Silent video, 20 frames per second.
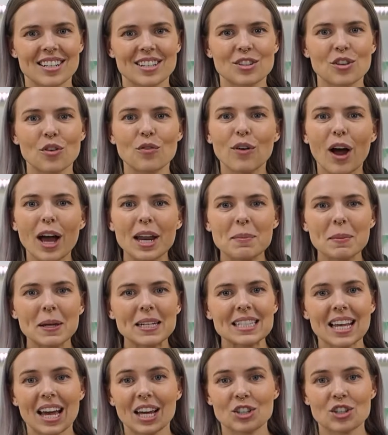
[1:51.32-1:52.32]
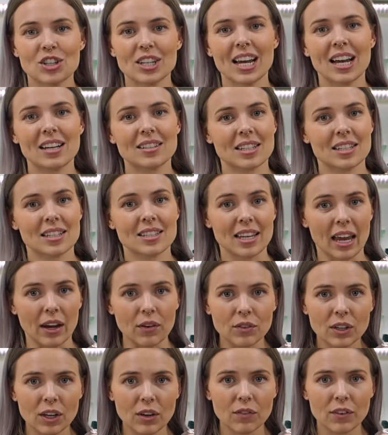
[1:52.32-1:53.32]
So Vitamix actually has a
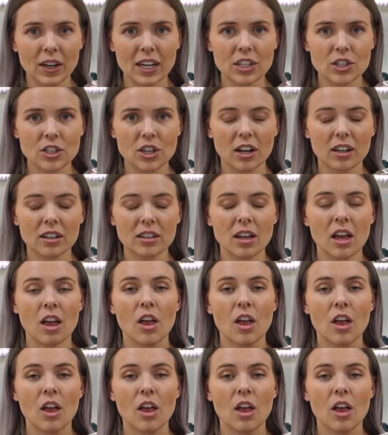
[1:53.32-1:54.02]
safety feature.